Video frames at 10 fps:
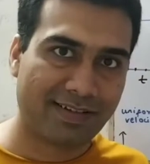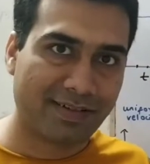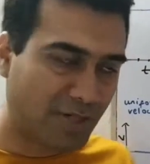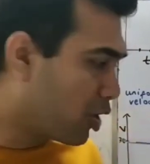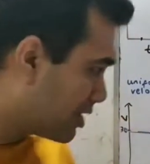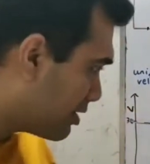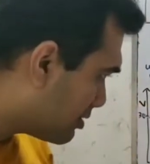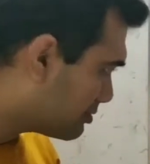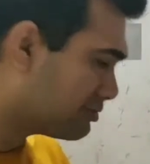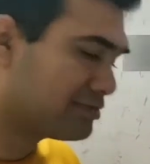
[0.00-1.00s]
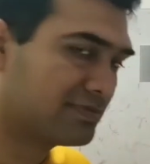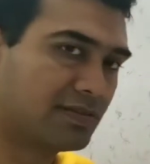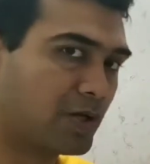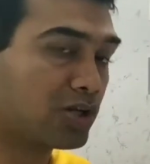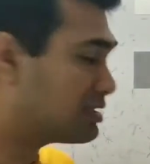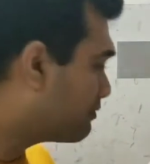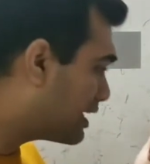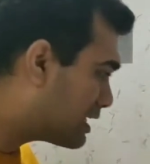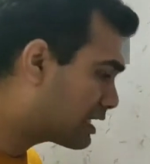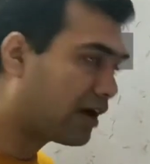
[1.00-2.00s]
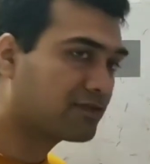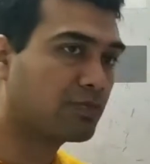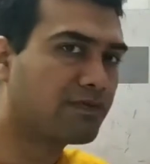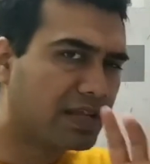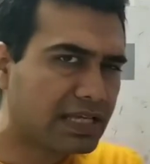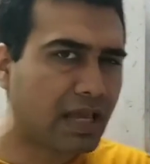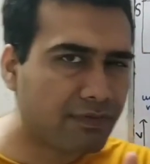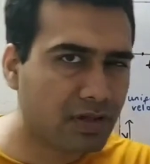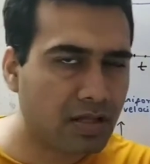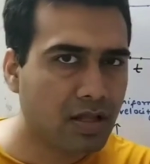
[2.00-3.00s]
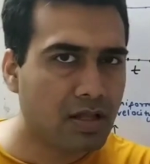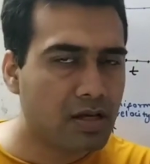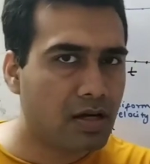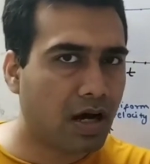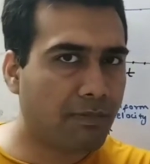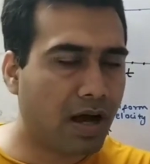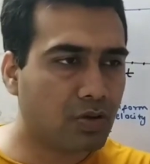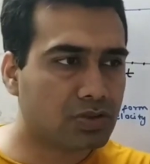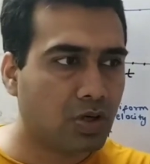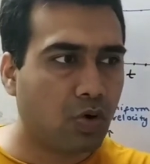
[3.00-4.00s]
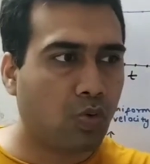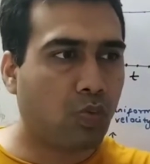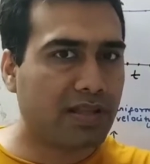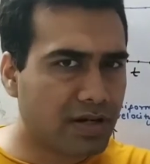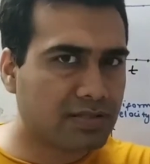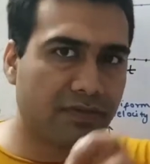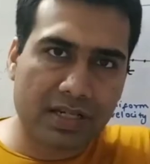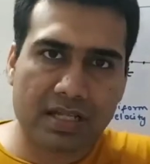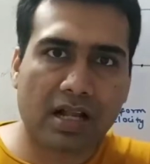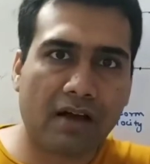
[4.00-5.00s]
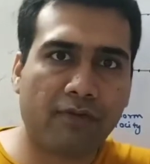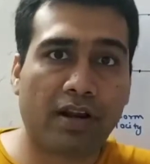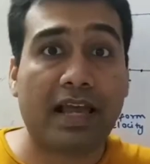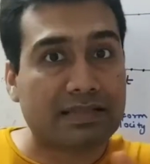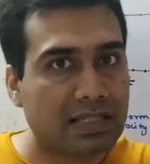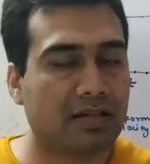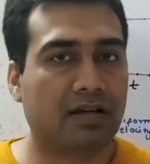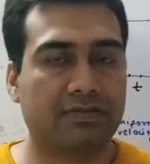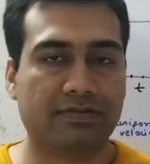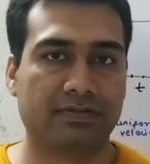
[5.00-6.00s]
but not here, because it's a VT graph. So be very careful about whether it is a VT graph or an ST graph.